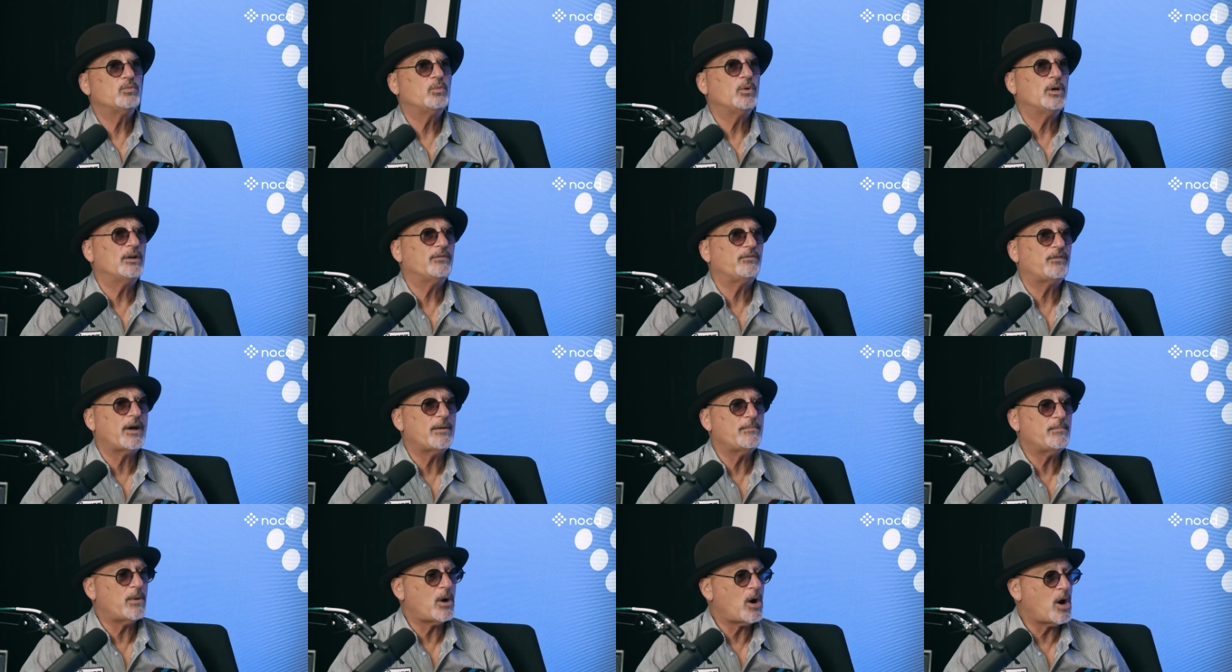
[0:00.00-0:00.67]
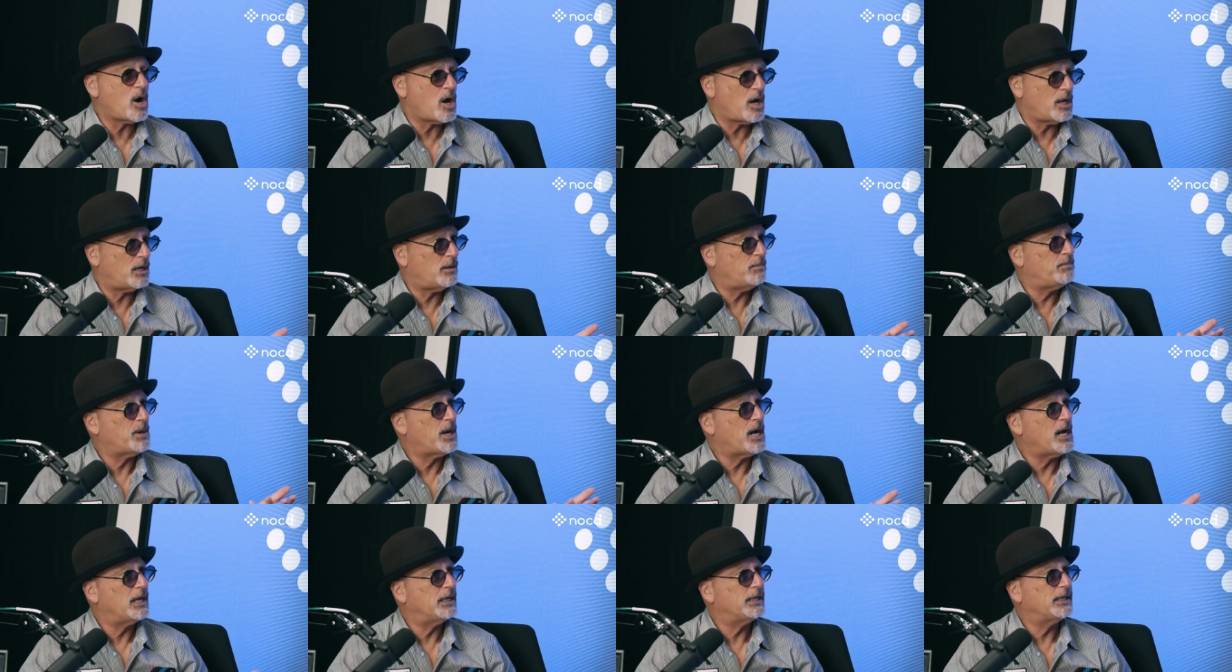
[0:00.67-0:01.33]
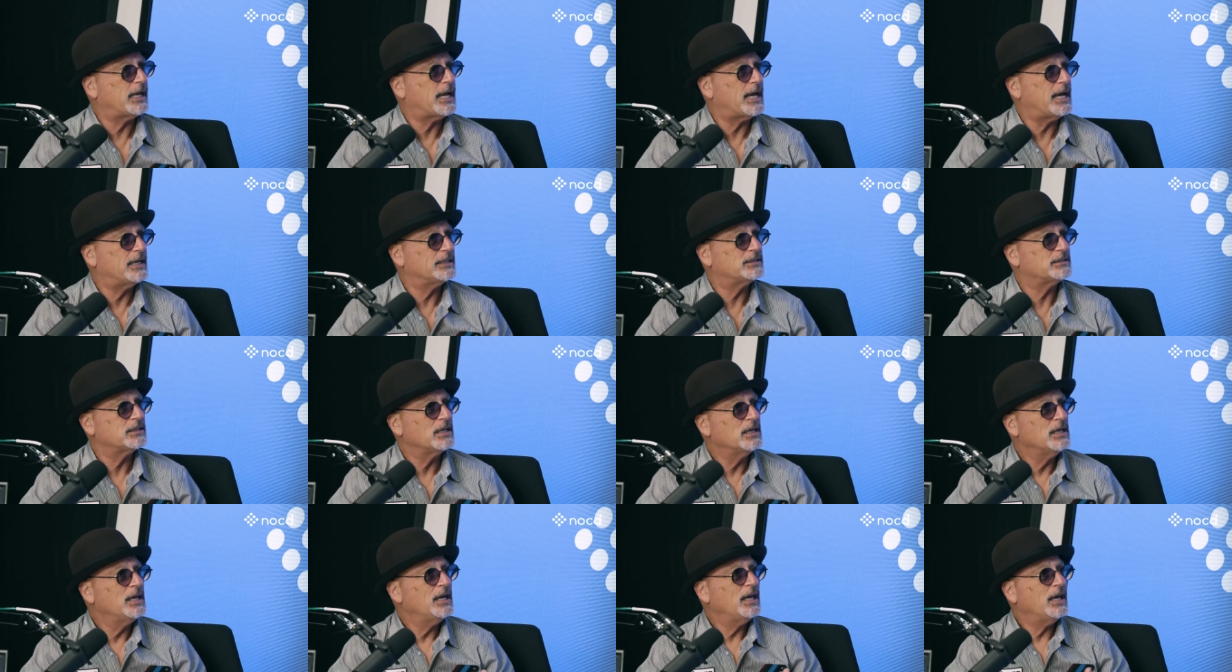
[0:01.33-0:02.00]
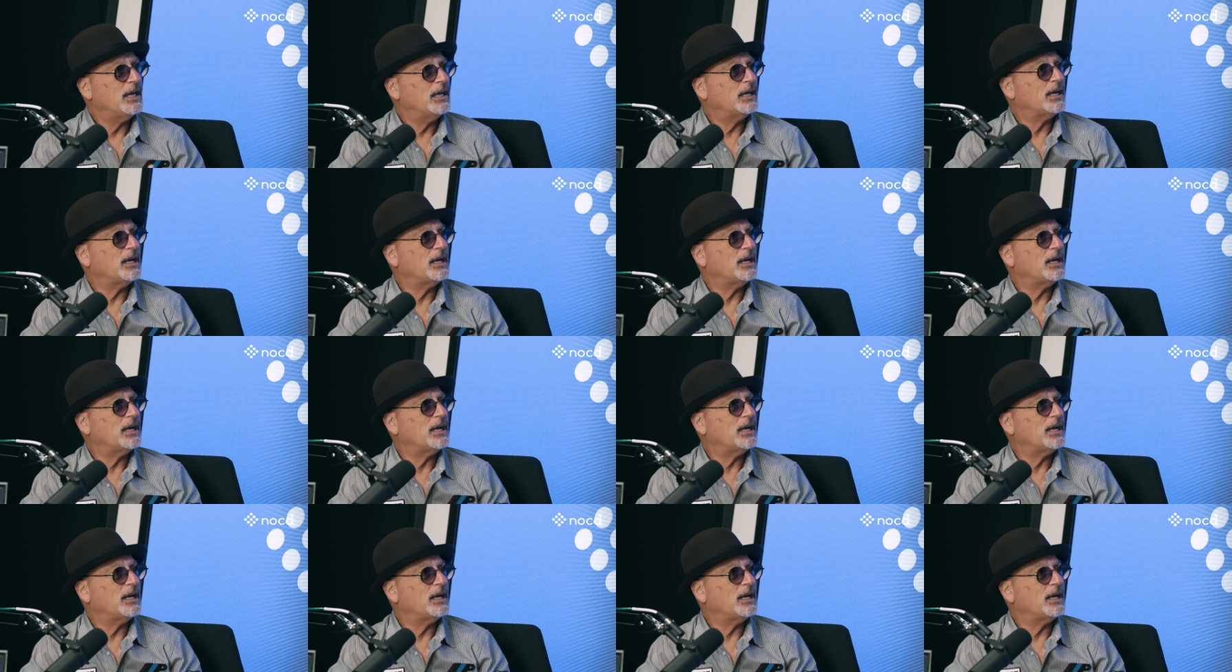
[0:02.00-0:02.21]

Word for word: What if I'm on a podcast and